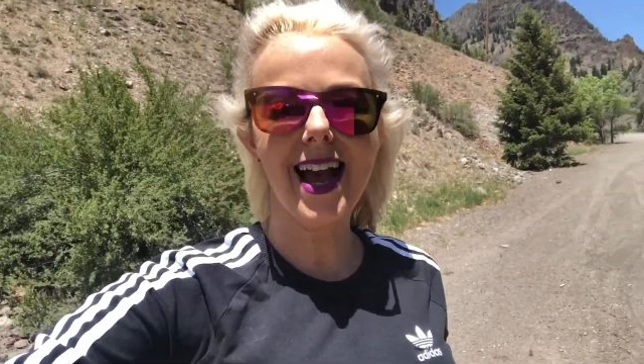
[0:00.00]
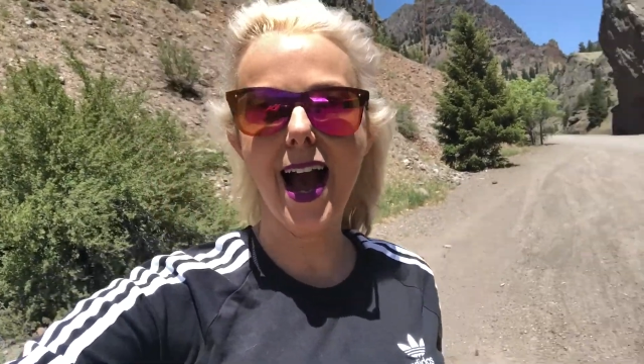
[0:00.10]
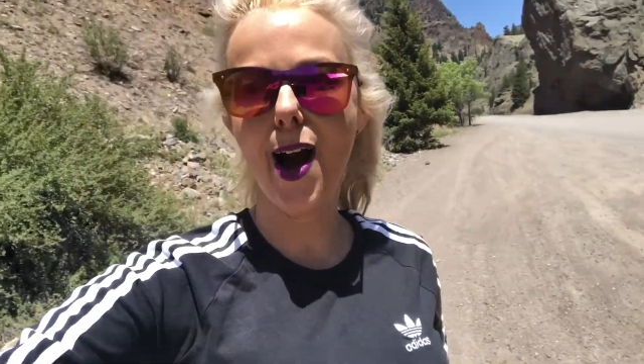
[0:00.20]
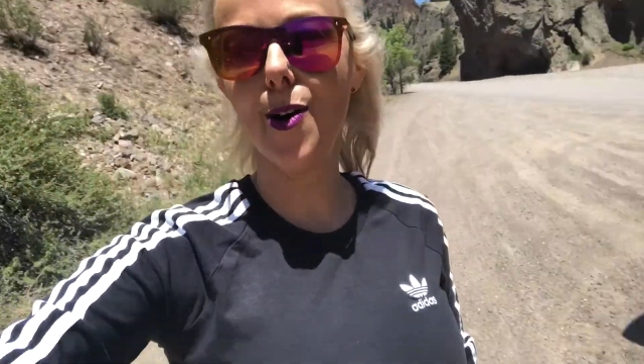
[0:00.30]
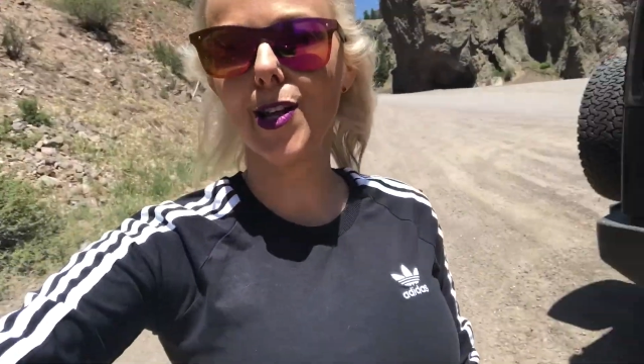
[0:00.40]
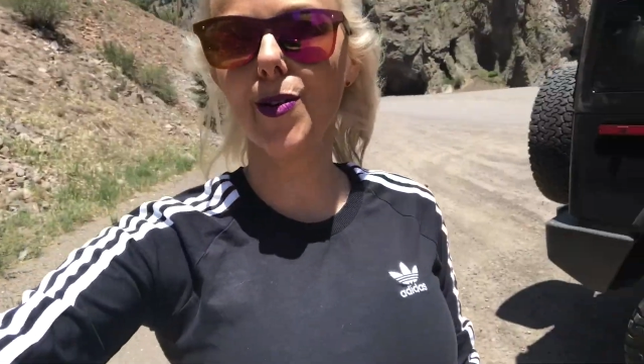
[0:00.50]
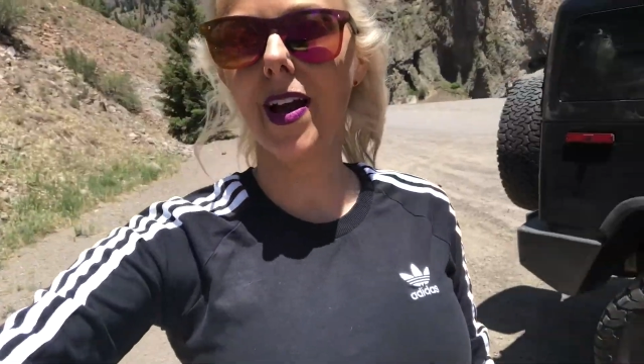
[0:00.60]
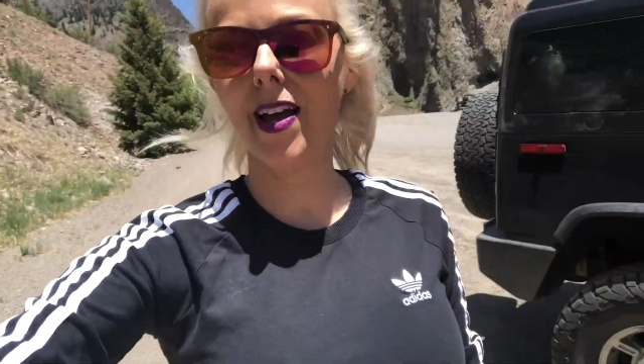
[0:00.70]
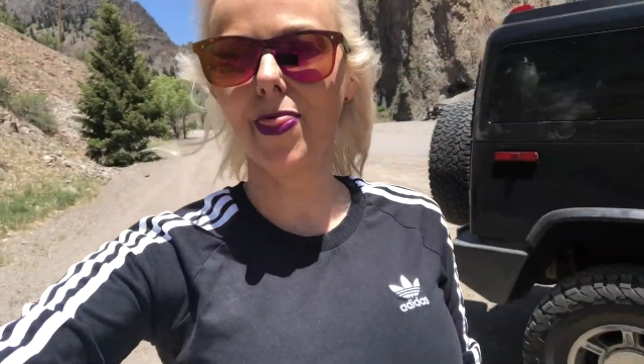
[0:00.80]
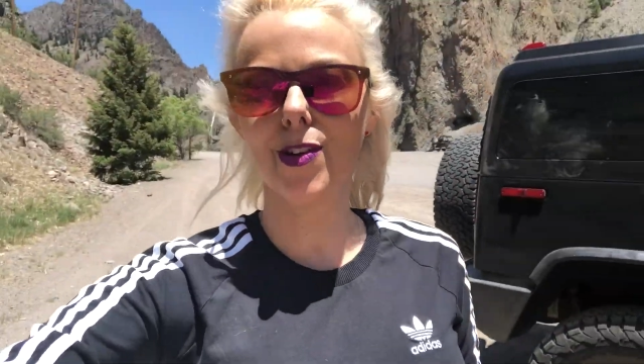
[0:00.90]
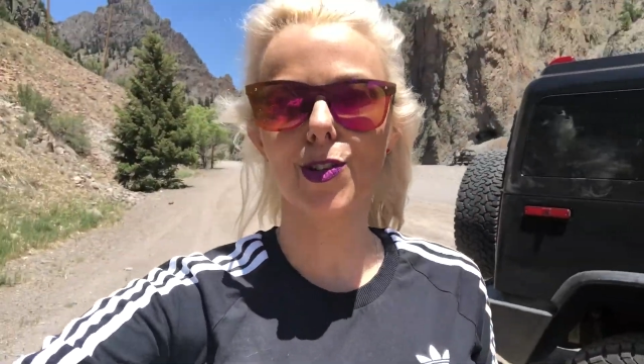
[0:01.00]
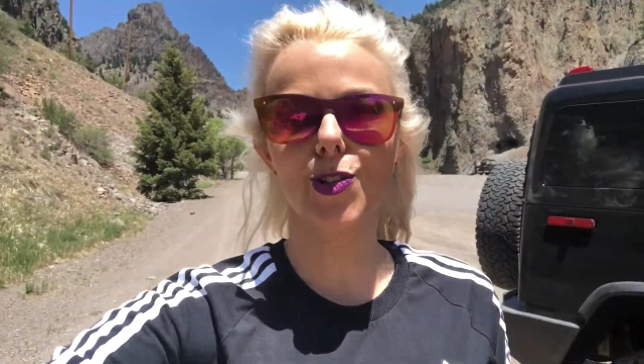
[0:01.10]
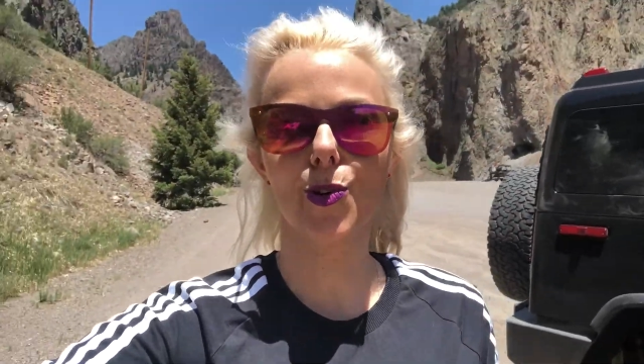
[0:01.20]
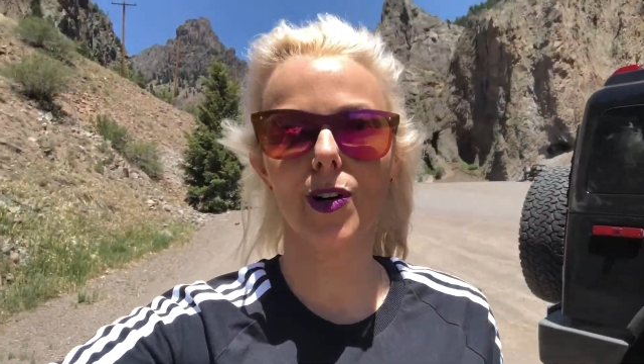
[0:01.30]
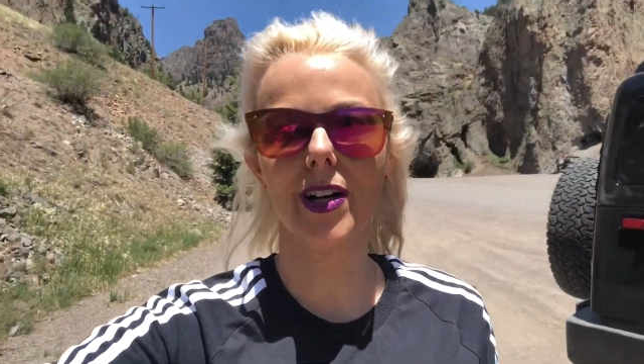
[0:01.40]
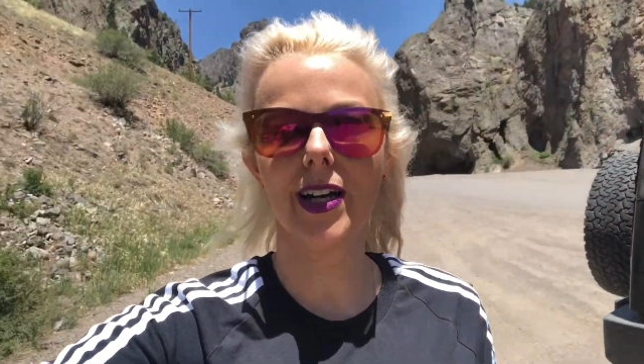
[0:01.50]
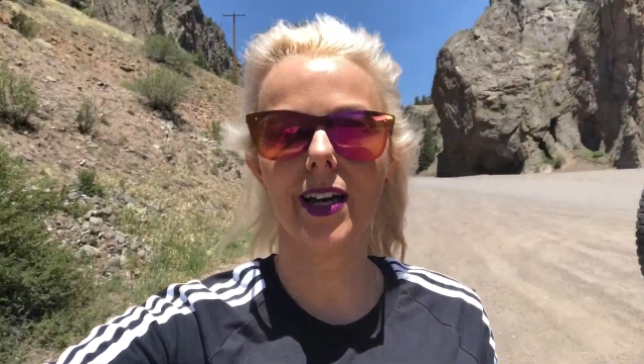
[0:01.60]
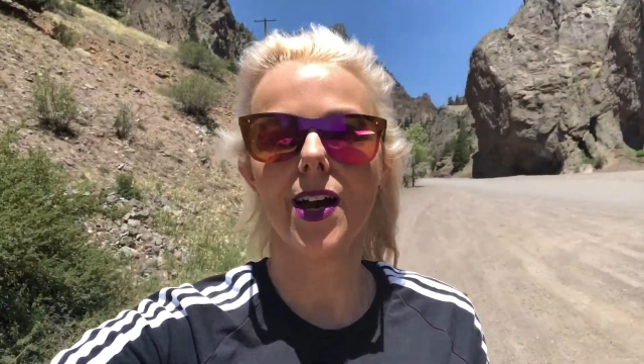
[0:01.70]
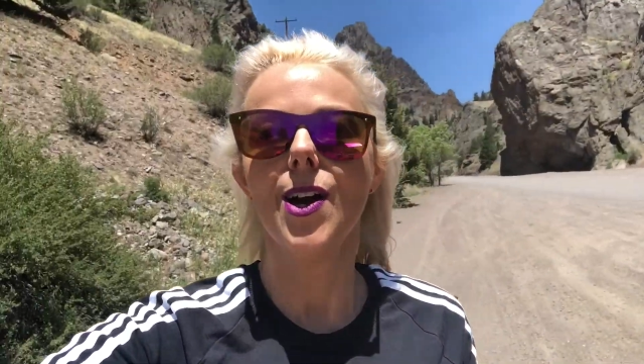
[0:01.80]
how do you end the story?